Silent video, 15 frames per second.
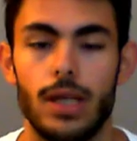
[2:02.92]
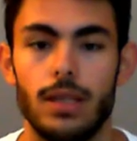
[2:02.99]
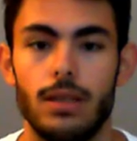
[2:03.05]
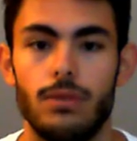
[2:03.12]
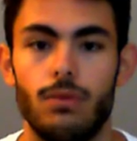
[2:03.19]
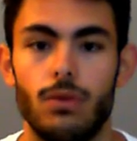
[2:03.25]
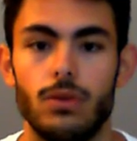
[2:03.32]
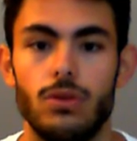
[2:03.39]

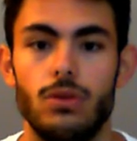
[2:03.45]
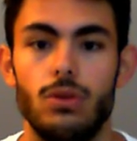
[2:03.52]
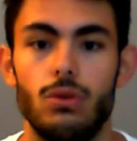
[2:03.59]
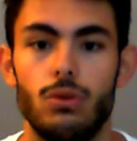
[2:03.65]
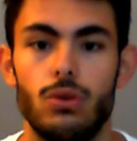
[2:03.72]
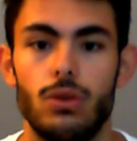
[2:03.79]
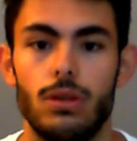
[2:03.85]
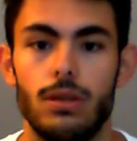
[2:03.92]
it was
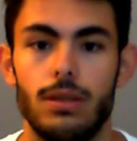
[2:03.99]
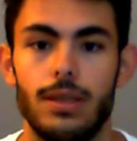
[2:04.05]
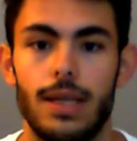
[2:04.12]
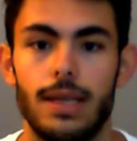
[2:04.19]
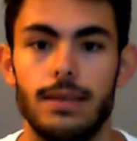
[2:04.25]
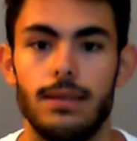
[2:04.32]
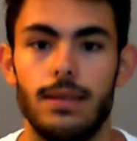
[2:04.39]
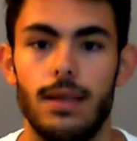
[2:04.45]
usual
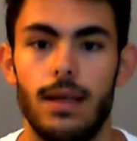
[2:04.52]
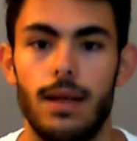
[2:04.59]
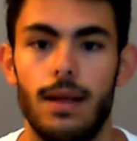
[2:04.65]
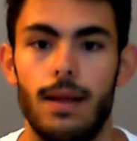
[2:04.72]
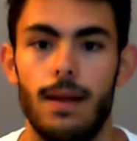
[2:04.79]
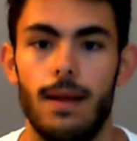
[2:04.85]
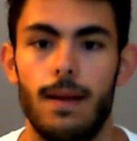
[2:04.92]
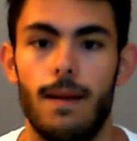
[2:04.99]
that,
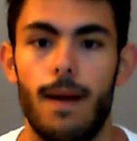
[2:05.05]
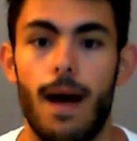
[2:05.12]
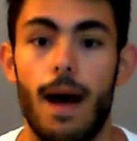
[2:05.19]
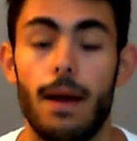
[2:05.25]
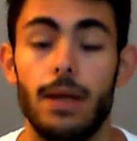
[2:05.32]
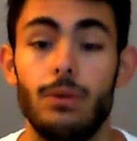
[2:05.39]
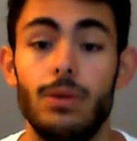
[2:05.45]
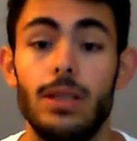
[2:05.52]

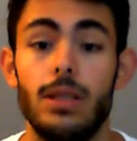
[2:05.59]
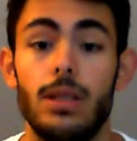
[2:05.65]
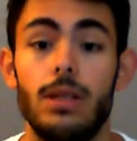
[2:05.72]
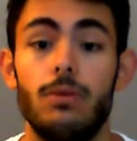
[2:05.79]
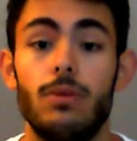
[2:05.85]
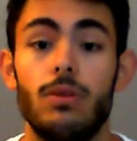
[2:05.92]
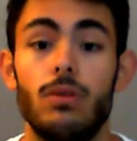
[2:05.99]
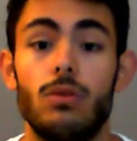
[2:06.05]

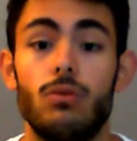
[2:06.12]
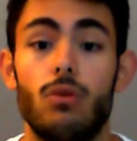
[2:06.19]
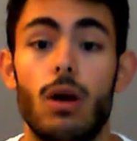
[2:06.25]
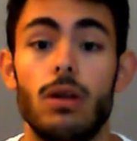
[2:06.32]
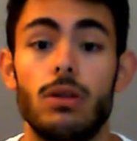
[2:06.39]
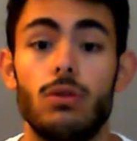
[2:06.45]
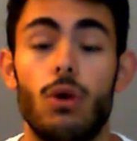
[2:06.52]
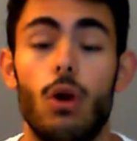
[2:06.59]
even
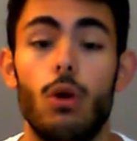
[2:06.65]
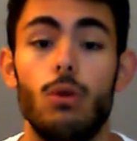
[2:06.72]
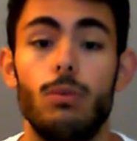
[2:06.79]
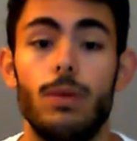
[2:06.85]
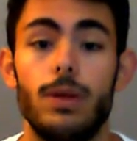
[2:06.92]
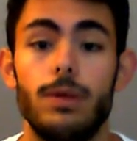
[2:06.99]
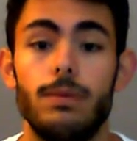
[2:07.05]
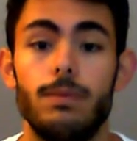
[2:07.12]
Ronnie
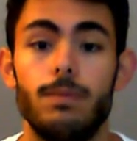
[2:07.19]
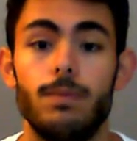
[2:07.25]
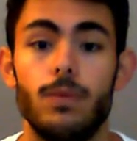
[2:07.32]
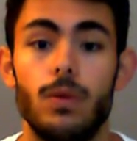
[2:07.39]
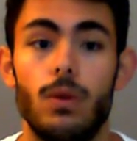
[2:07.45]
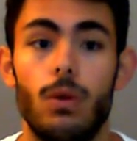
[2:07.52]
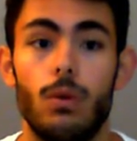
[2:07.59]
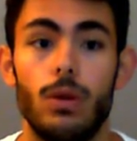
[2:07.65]
Coleman,
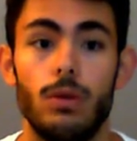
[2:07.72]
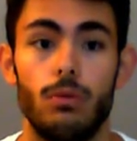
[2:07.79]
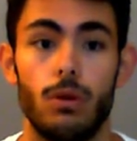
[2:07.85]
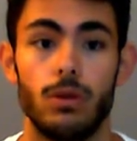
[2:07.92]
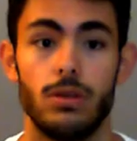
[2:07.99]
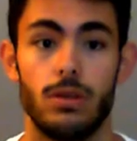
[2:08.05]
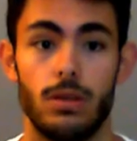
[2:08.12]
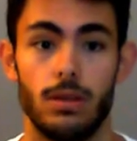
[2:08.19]
he
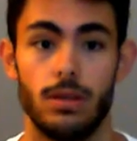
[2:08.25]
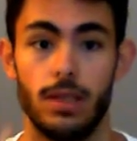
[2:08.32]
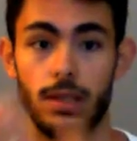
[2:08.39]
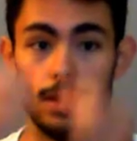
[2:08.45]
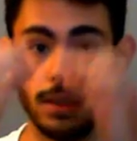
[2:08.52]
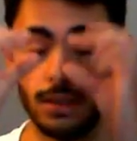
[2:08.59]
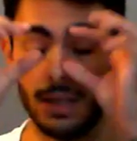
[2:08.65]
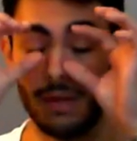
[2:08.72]
was
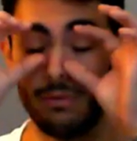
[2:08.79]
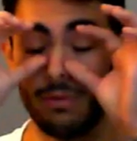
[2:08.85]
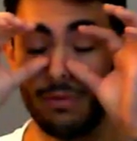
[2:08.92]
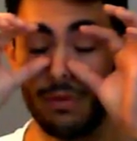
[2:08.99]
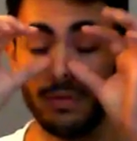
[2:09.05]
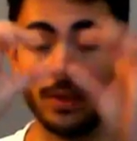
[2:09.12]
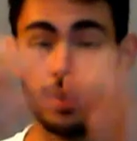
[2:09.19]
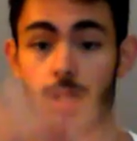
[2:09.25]
sitting there with
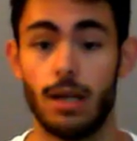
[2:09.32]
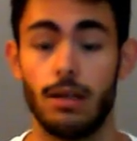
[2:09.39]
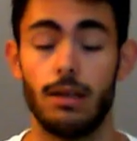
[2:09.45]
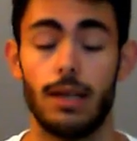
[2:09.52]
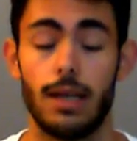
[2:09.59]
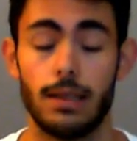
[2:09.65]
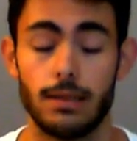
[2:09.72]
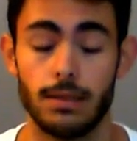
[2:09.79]
his
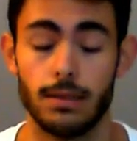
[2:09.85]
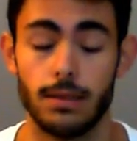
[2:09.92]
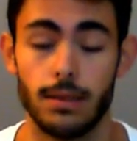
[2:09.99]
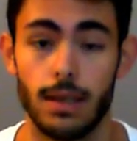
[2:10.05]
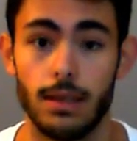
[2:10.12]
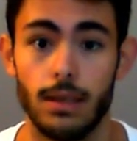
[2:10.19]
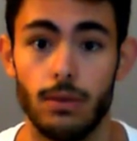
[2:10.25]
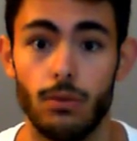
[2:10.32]
sunglasses
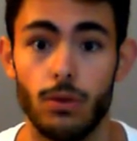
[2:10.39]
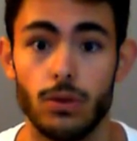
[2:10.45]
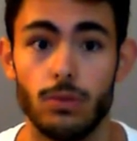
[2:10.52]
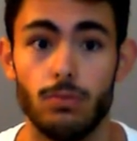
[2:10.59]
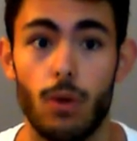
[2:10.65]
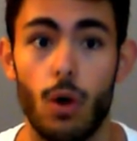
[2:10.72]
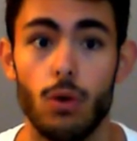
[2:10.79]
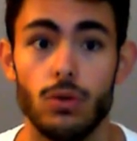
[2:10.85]
and he was
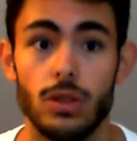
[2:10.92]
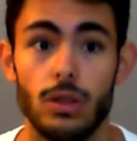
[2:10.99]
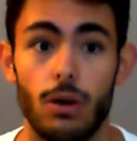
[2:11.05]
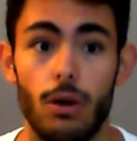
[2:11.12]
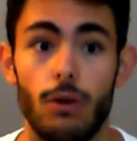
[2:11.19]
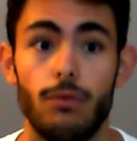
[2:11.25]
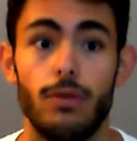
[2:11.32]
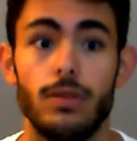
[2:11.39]
posing
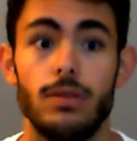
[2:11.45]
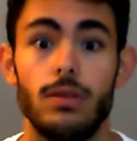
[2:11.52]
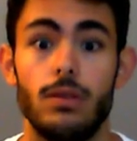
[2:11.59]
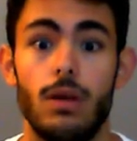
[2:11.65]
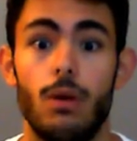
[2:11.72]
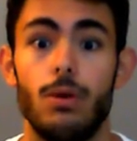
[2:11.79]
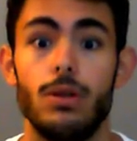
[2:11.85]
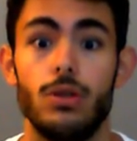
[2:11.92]
off as the
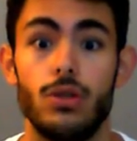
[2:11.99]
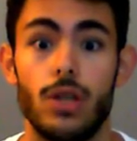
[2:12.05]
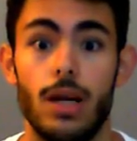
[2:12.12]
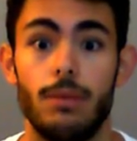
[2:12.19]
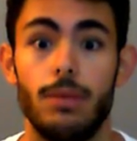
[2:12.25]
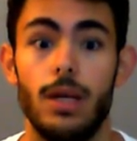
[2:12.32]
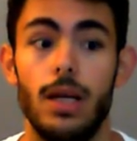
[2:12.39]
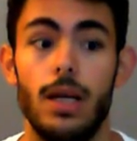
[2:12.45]
current
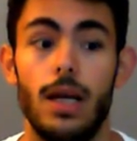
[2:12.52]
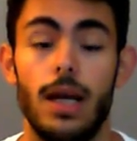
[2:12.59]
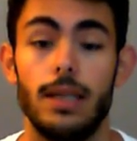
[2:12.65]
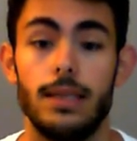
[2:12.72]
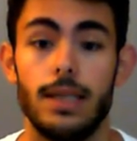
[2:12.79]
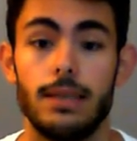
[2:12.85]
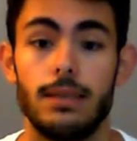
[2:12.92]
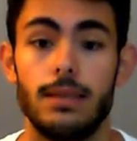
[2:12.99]
champ, and
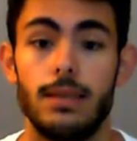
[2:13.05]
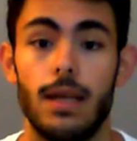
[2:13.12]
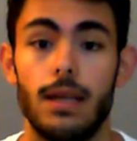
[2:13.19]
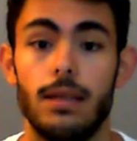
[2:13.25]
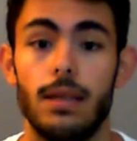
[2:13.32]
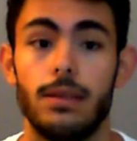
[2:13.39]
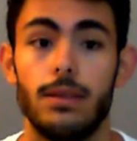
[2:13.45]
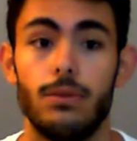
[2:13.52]
yesterday
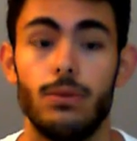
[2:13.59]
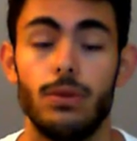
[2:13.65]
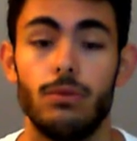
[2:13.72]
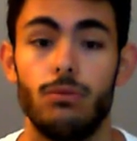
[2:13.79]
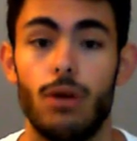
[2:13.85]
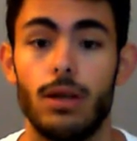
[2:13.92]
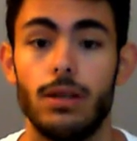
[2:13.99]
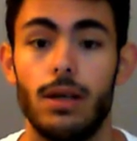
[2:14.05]
not even
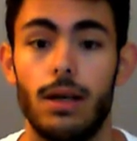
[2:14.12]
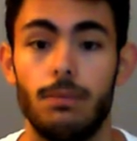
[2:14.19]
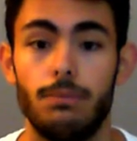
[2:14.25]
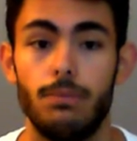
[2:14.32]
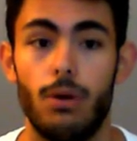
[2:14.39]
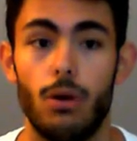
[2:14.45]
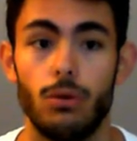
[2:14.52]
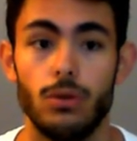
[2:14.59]

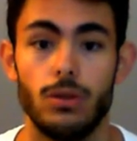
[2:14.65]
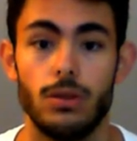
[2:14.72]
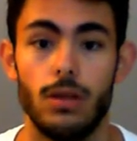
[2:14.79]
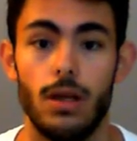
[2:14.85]
runner-up posed.